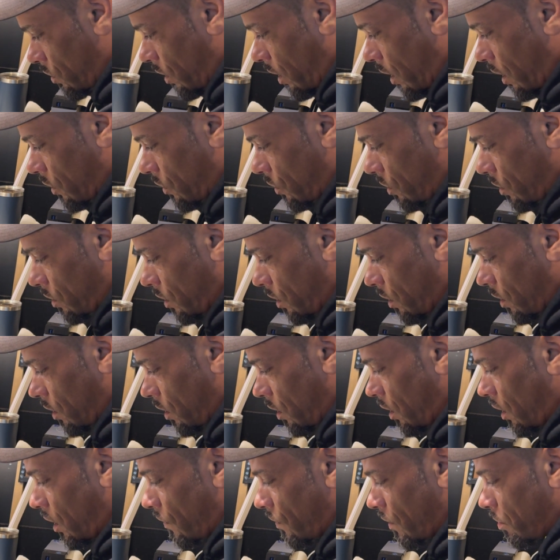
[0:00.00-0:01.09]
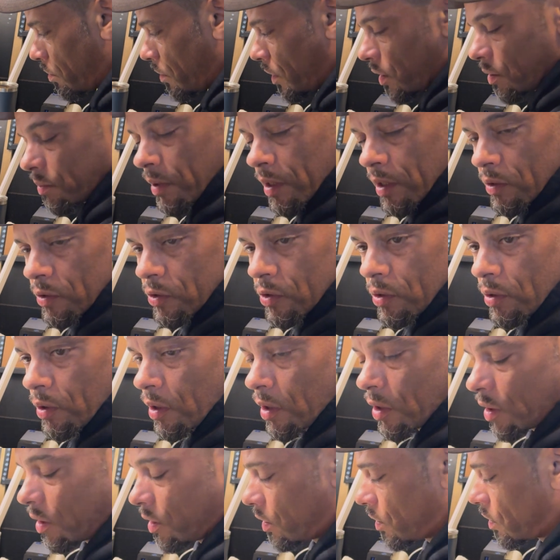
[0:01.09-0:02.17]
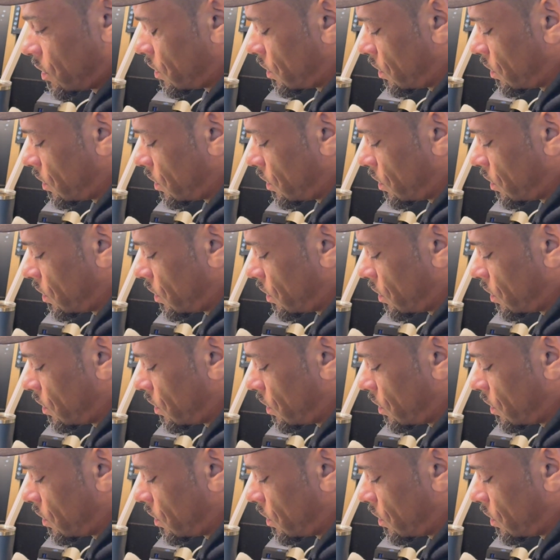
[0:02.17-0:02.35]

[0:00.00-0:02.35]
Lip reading: it's actually 11 millimeters tall.